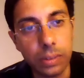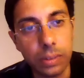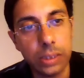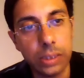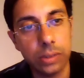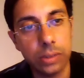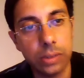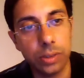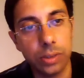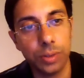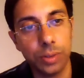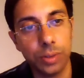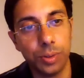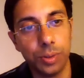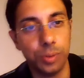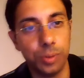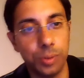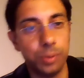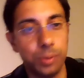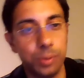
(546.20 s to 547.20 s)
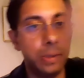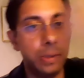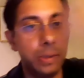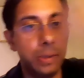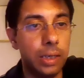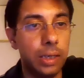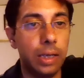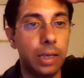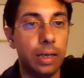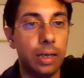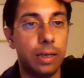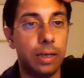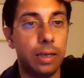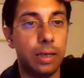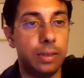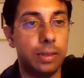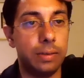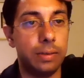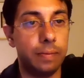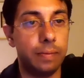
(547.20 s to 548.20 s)
So uh,
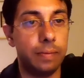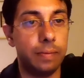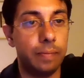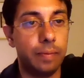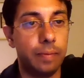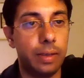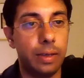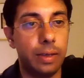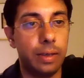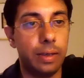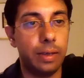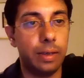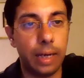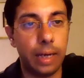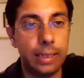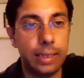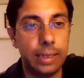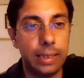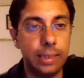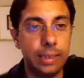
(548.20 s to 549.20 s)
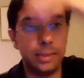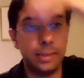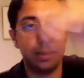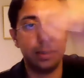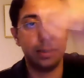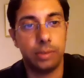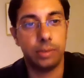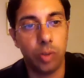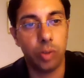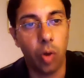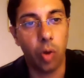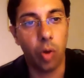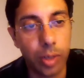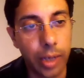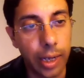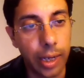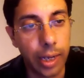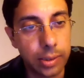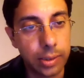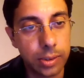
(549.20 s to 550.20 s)
I think the short
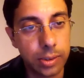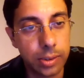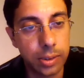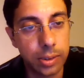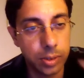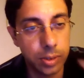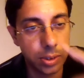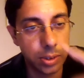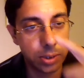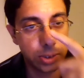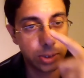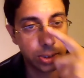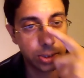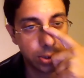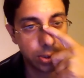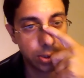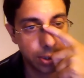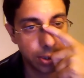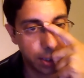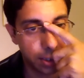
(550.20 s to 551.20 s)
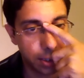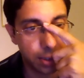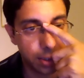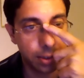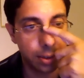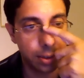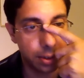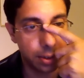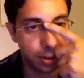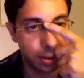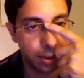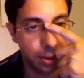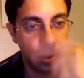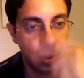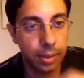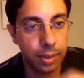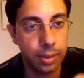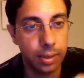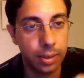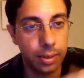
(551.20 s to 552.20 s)
answer to this is that uh,
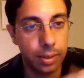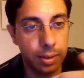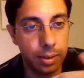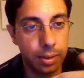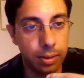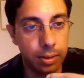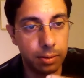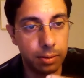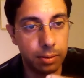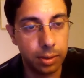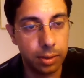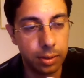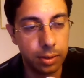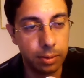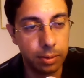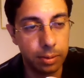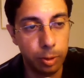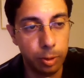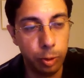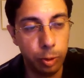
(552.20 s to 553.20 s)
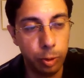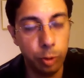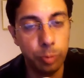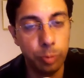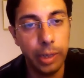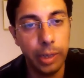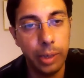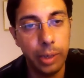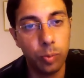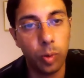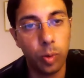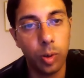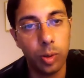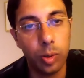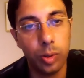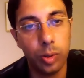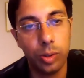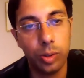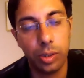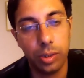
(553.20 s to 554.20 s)
you may
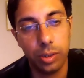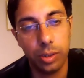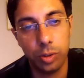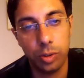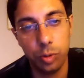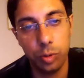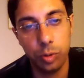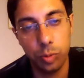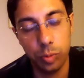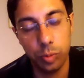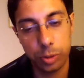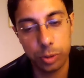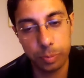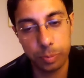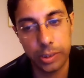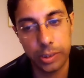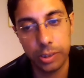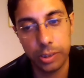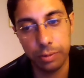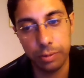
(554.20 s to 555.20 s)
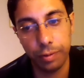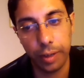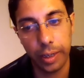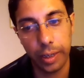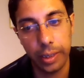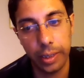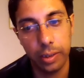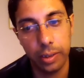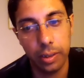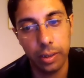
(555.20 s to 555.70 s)
want to specify